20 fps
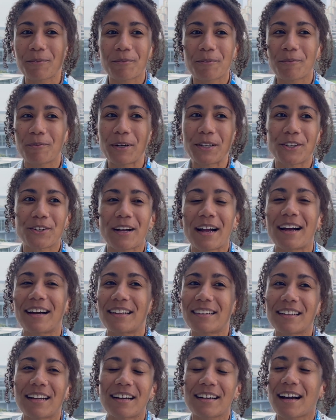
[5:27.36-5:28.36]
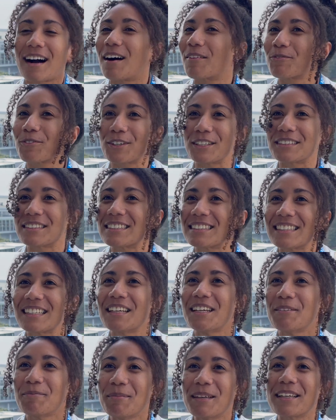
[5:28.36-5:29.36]
when you're at a conference,
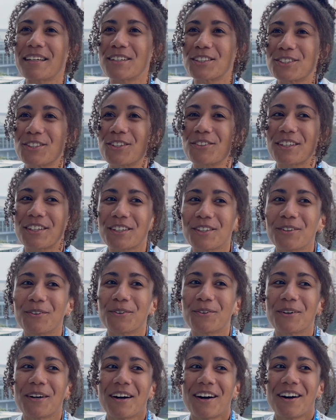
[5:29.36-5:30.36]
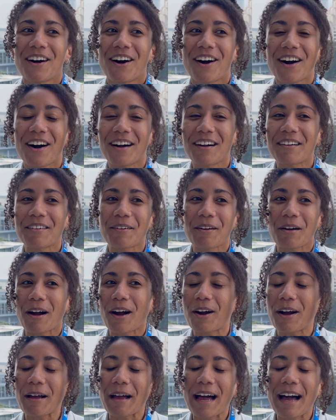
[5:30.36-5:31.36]
making sure that you
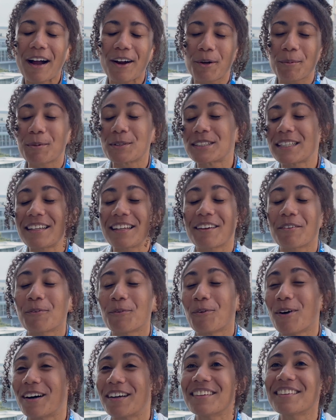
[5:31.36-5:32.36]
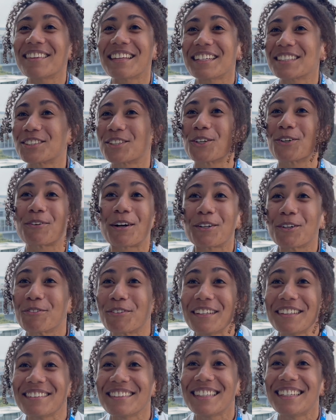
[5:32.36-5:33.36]
are presenting, things that are
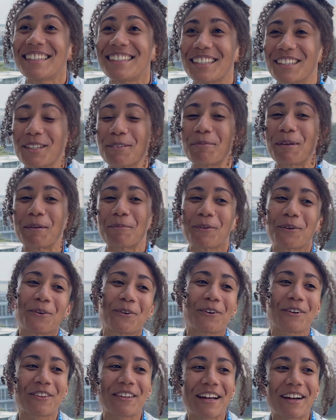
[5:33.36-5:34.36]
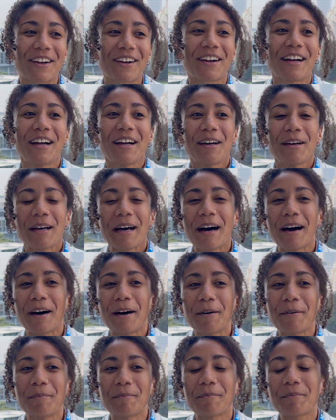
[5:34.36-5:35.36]
relevant to the people who are there,
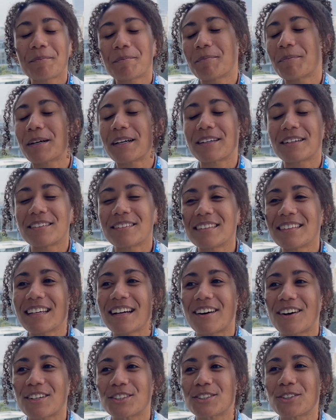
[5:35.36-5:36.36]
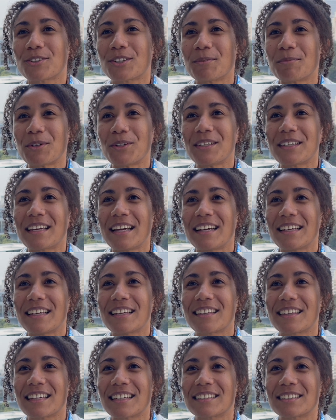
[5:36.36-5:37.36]
but yeah, also communicating
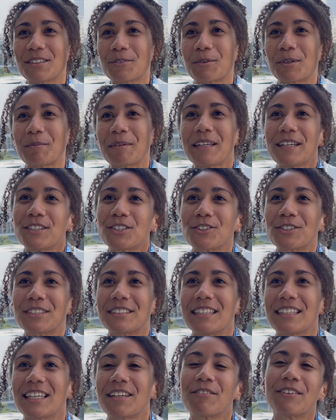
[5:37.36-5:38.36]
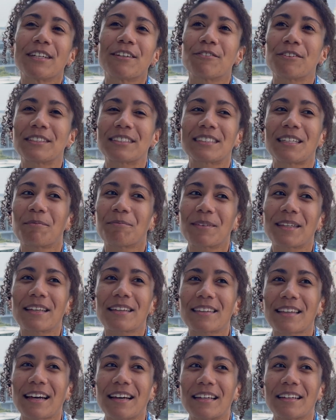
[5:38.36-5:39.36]
things that would be interesting, even if it's
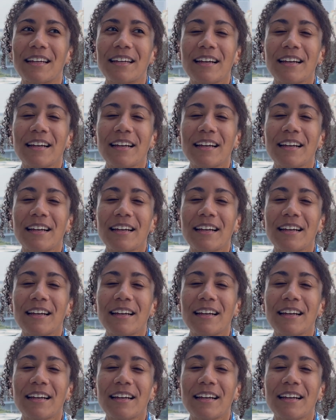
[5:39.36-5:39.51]
something that,